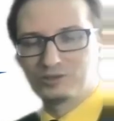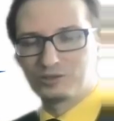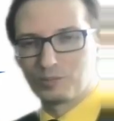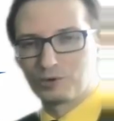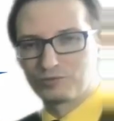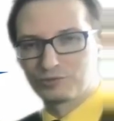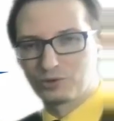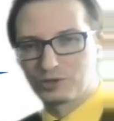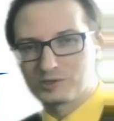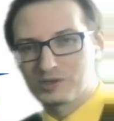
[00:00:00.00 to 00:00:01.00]
the number of
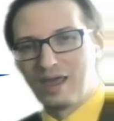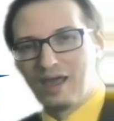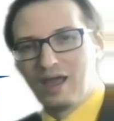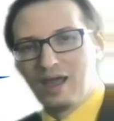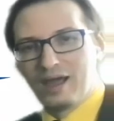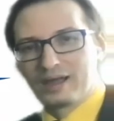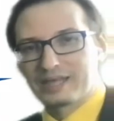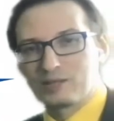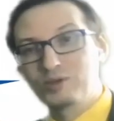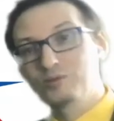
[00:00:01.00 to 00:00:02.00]
tokens. Can we